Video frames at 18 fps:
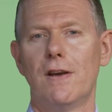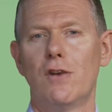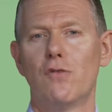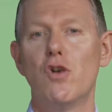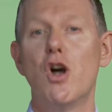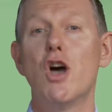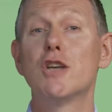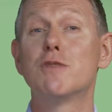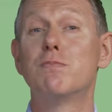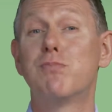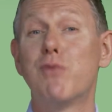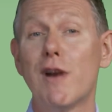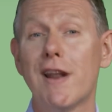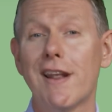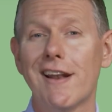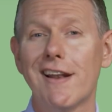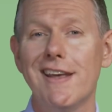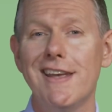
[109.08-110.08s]
Rehearse
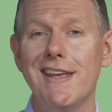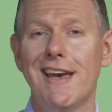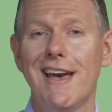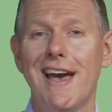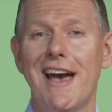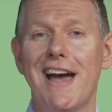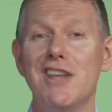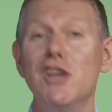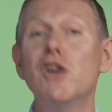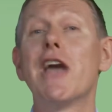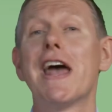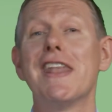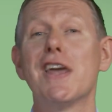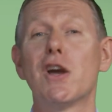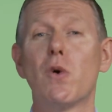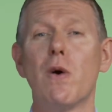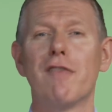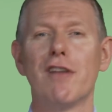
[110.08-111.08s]
brilliantly and you get the
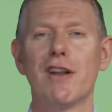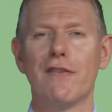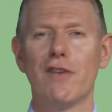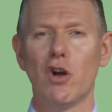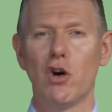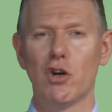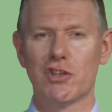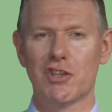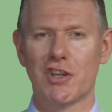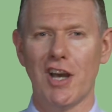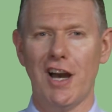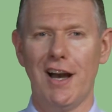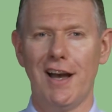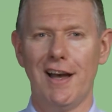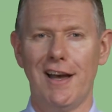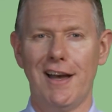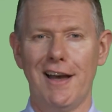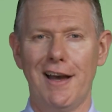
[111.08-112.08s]
equivalent of an Oscar,
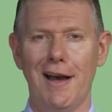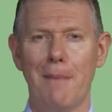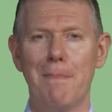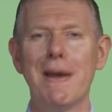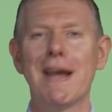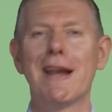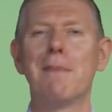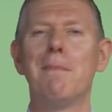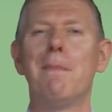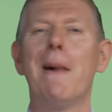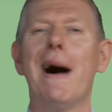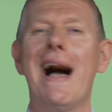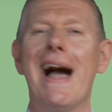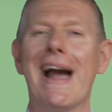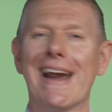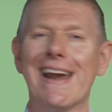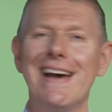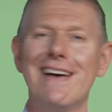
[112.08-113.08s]
a big
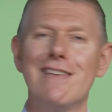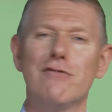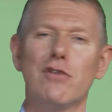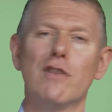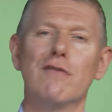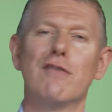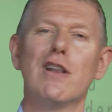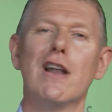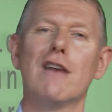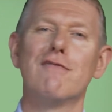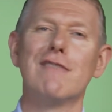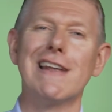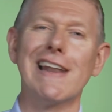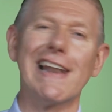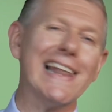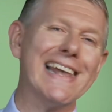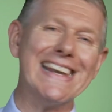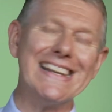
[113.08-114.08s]
bag full of lovely
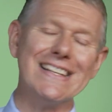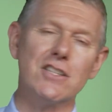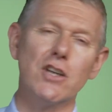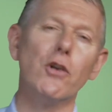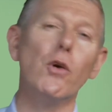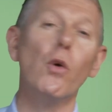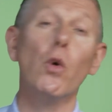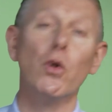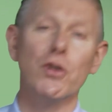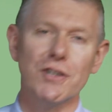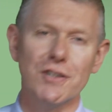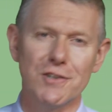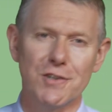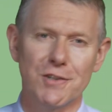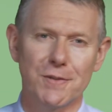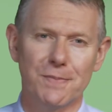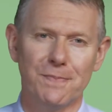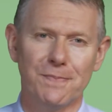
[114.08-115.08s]
leads and
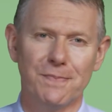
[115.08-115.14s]
orders.